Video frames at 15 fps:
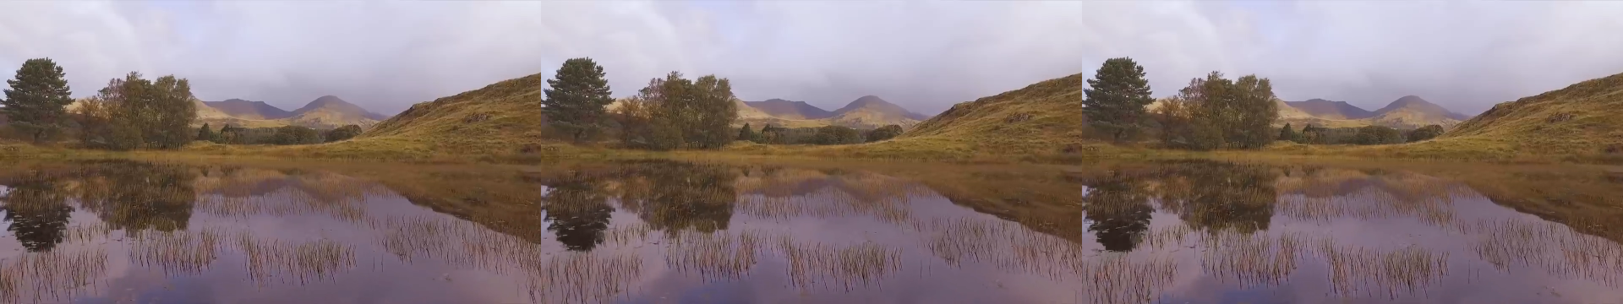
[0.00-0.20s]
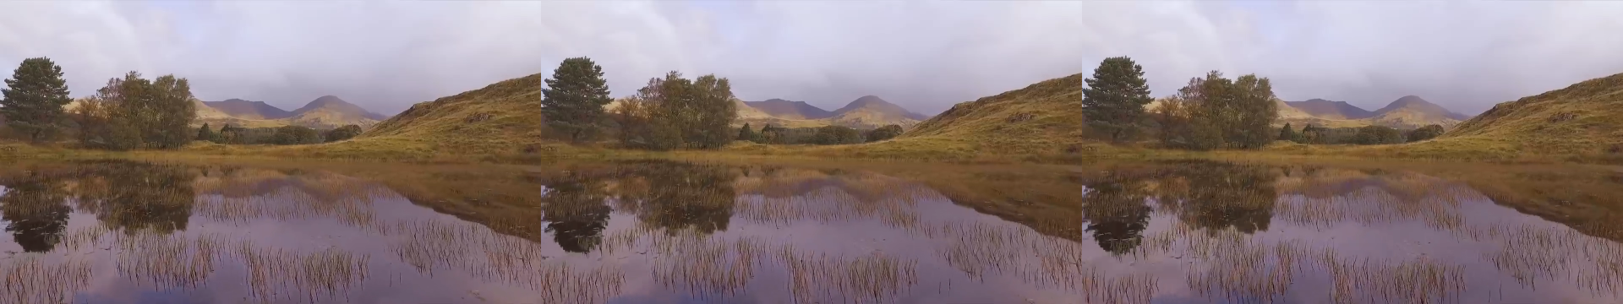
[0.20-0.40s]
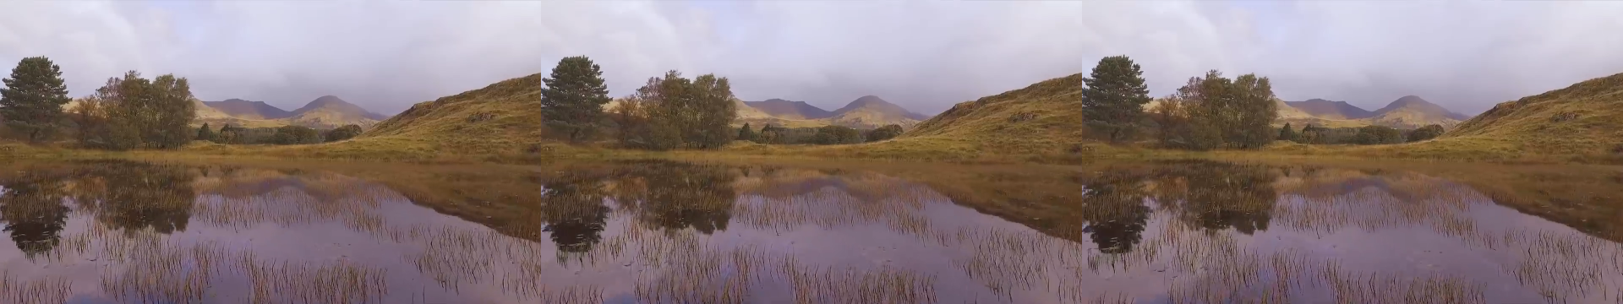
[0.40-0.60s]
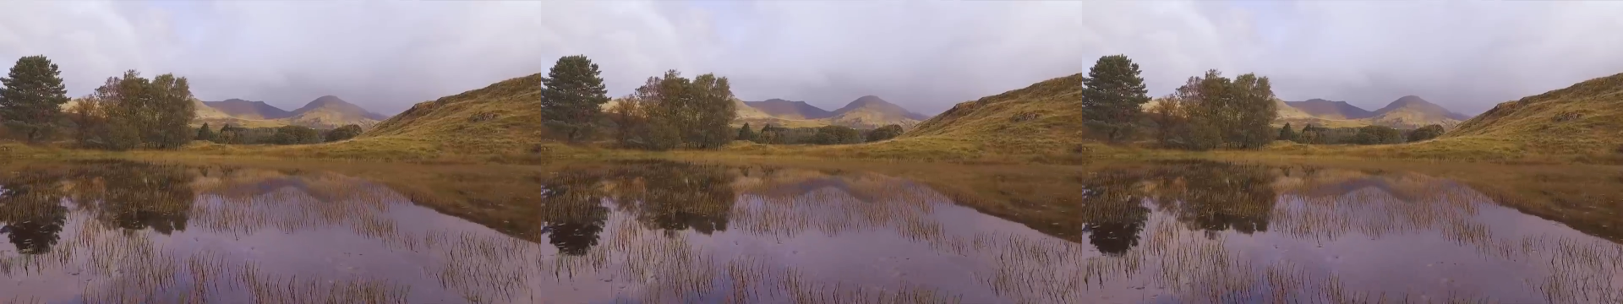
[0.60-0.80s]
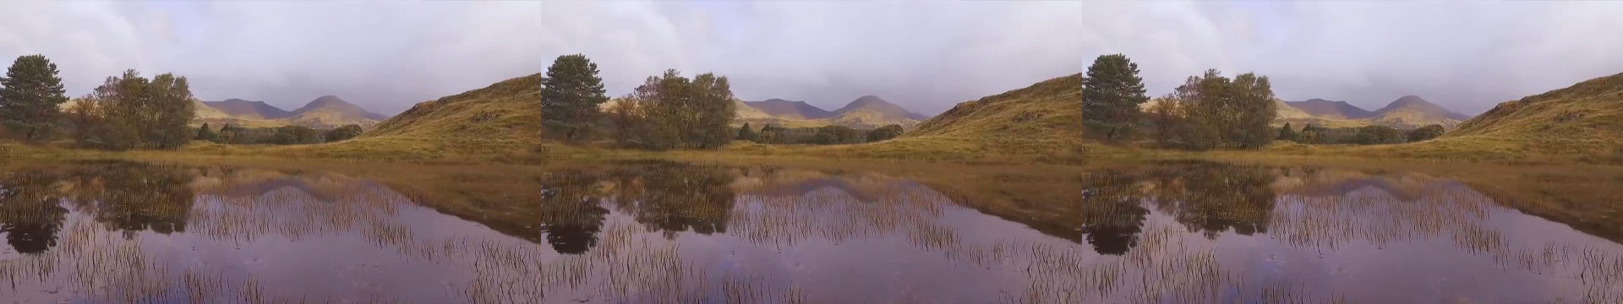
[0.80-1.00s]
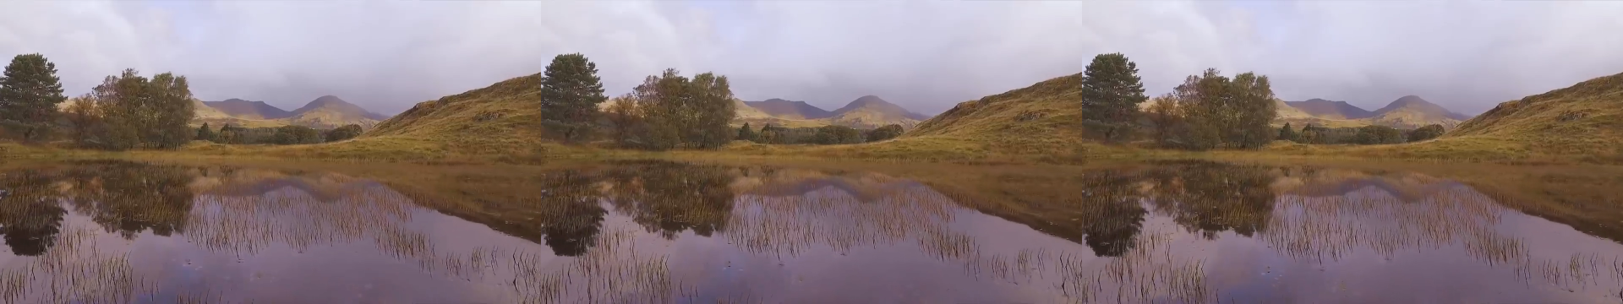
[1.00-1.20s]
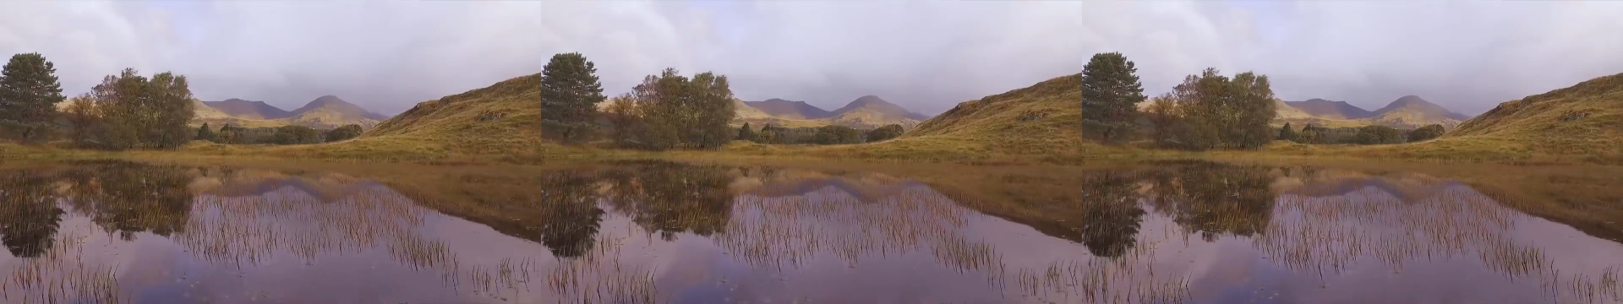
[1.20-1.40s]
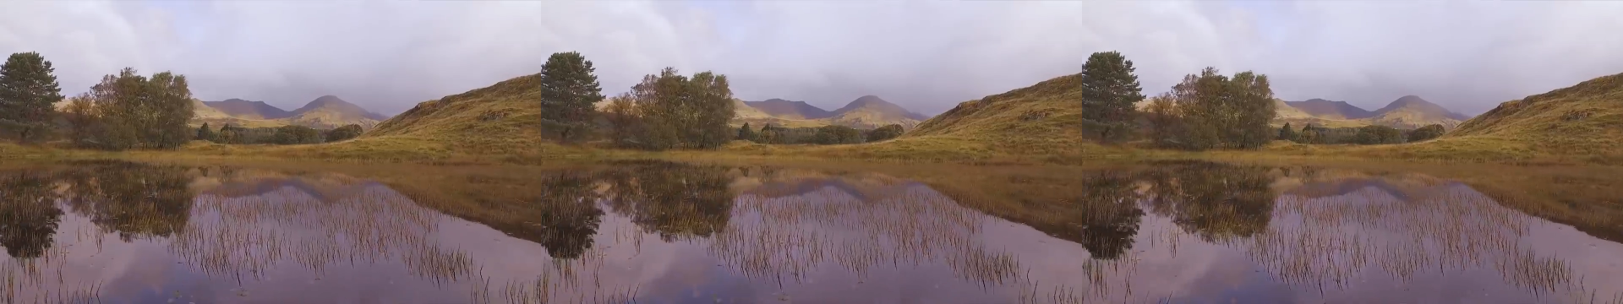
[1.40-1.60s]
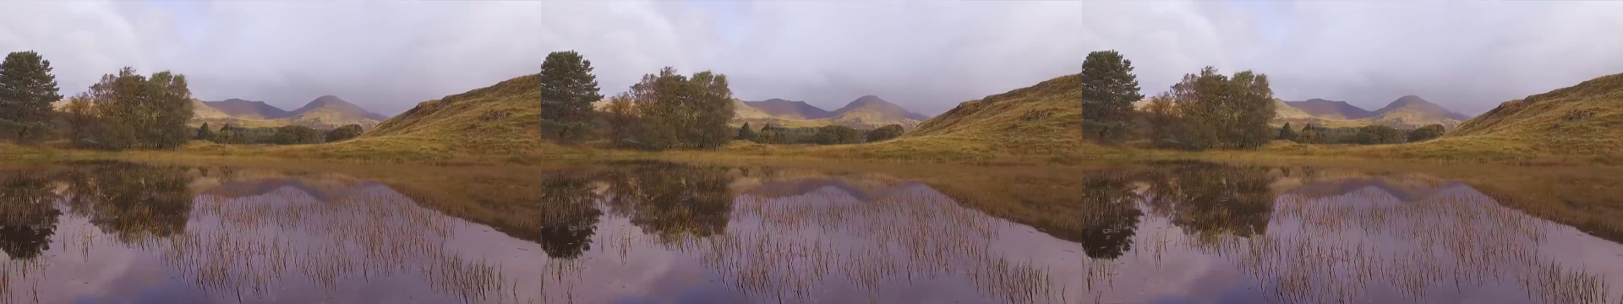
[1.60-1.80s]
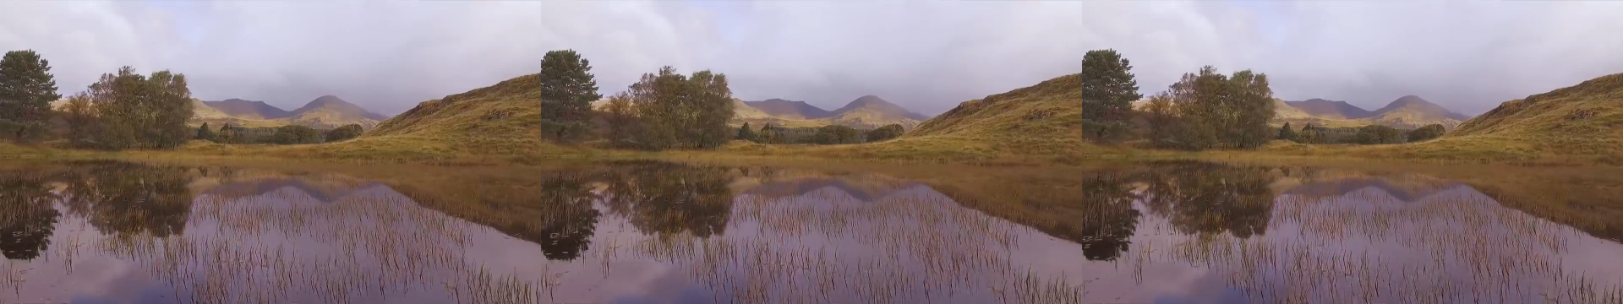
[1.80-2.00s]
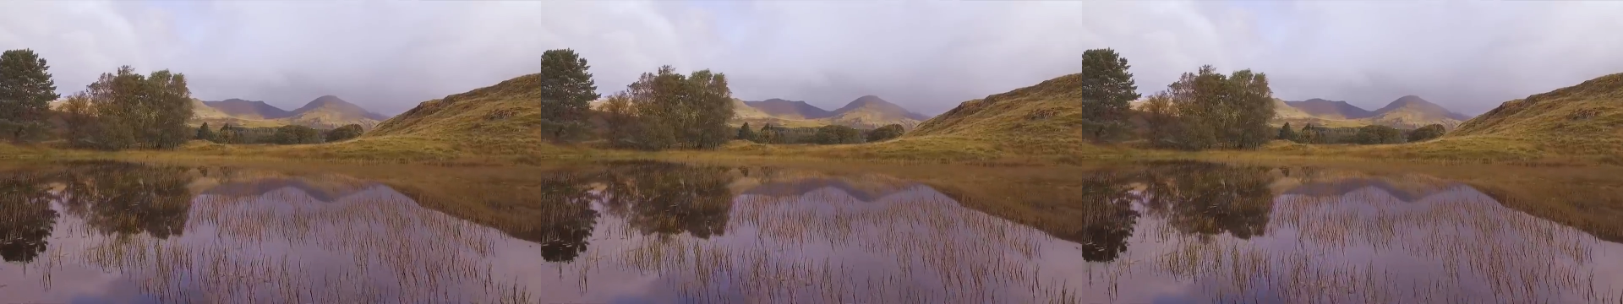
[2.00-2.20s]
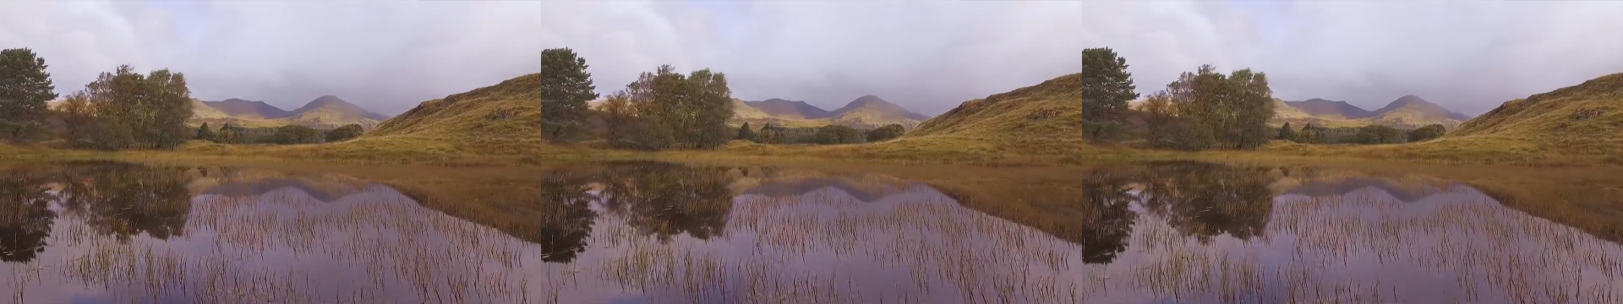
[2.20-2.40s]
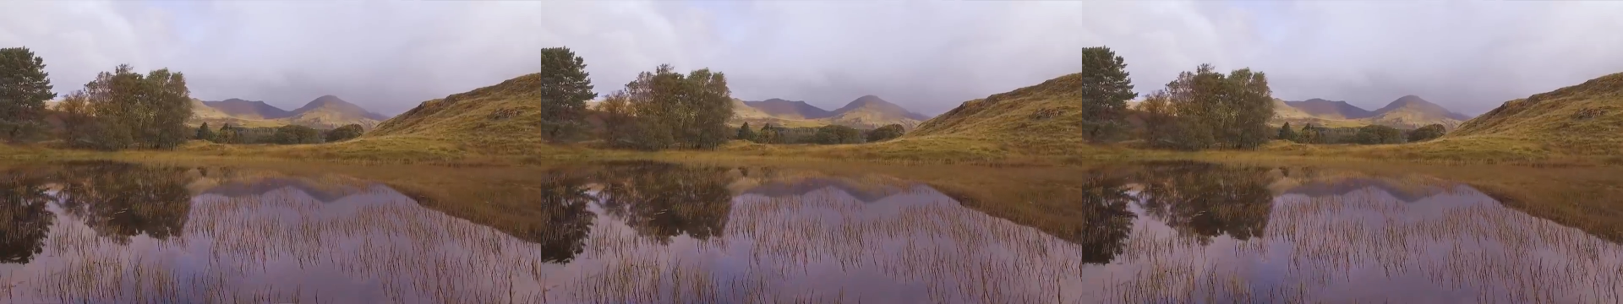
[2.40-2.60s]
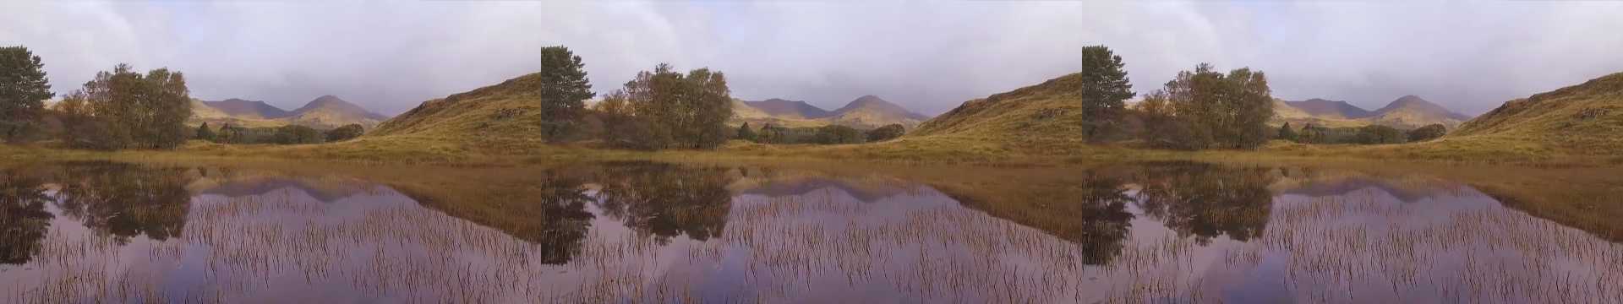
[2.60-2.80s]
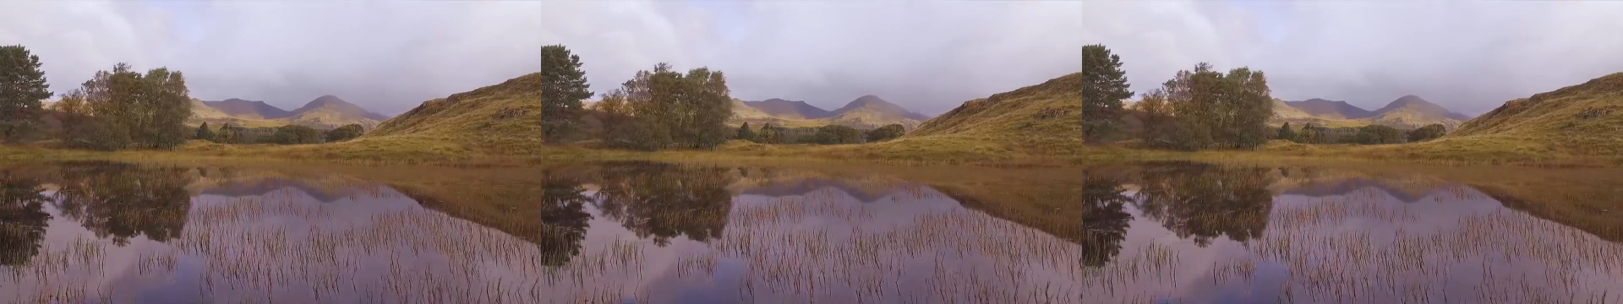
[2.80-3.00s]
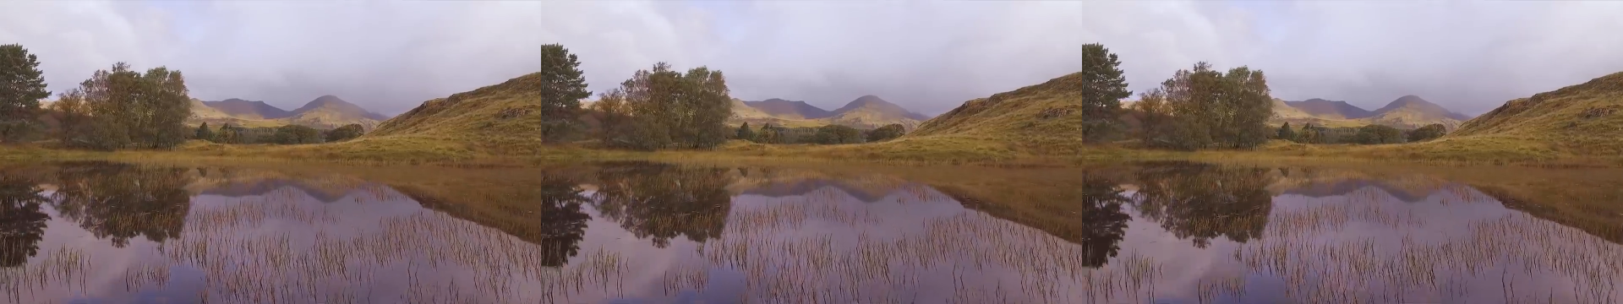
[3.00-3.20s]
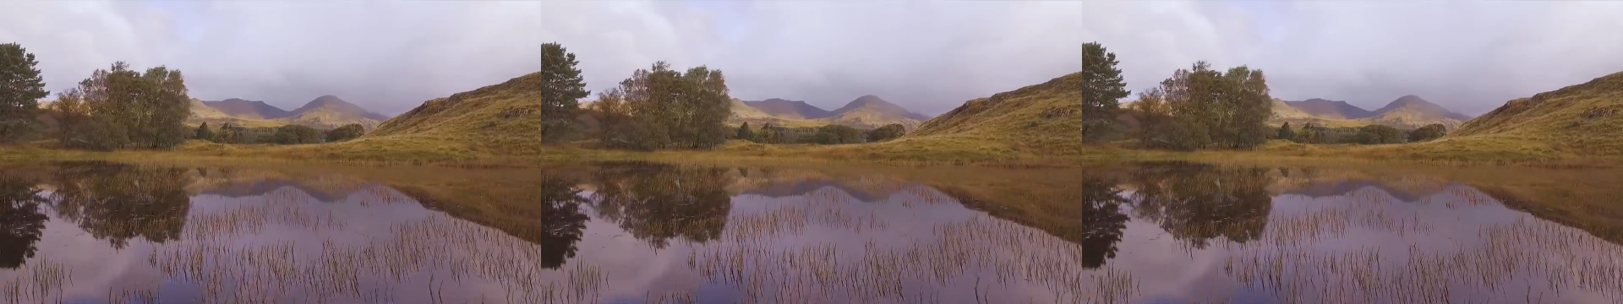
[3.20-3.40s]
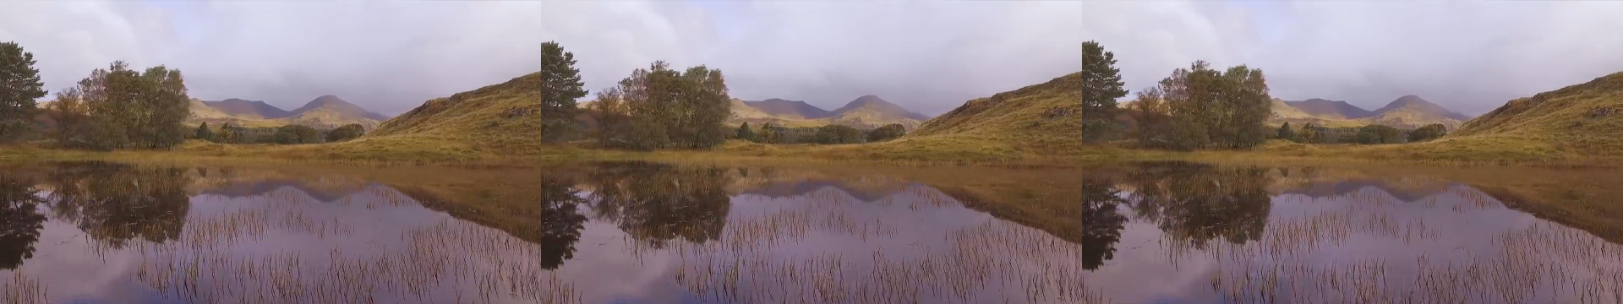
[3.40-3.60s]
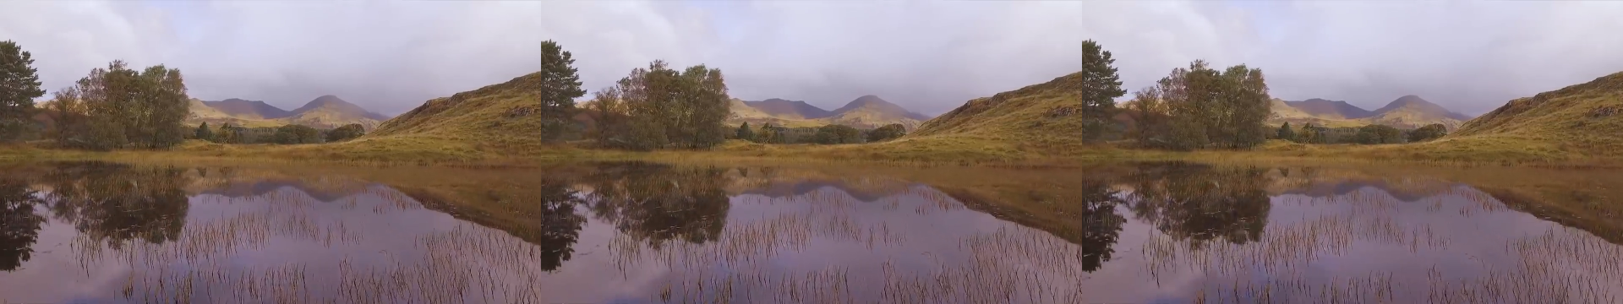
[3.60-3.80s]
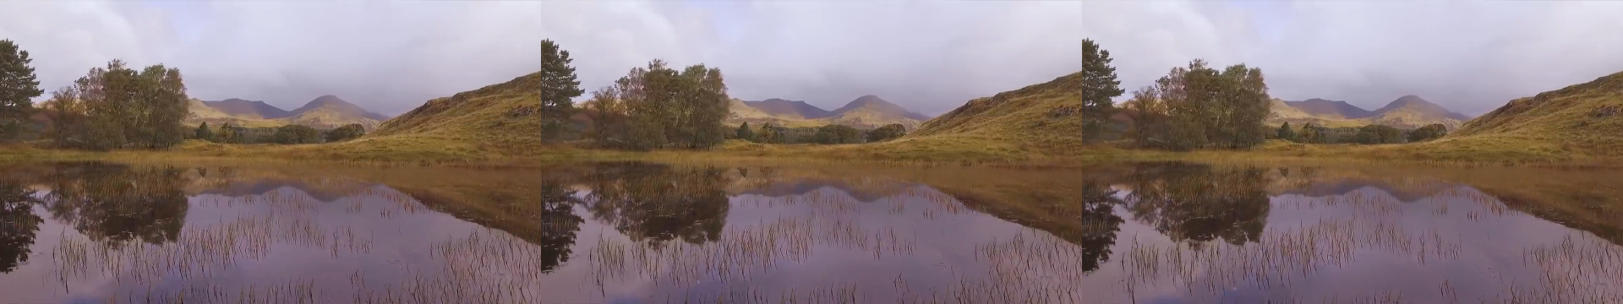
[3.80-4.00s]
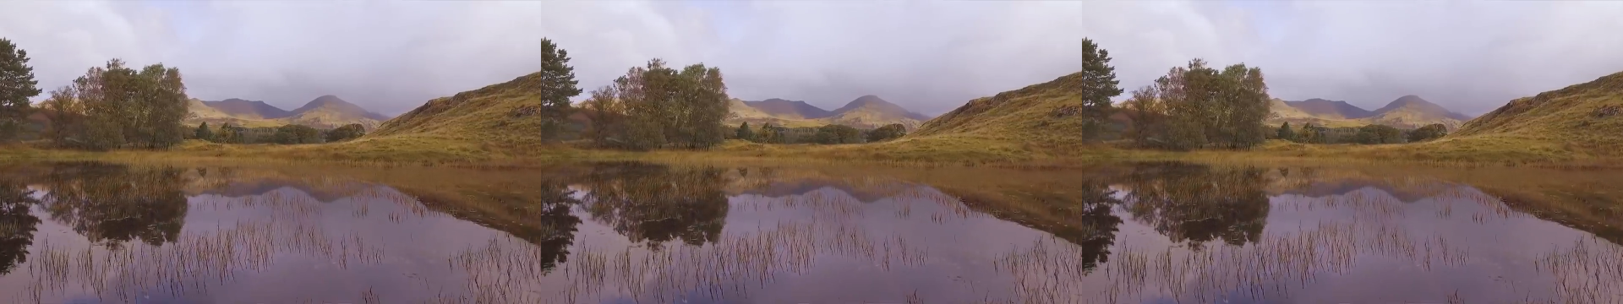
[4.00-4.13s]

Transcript: (no speaker visible)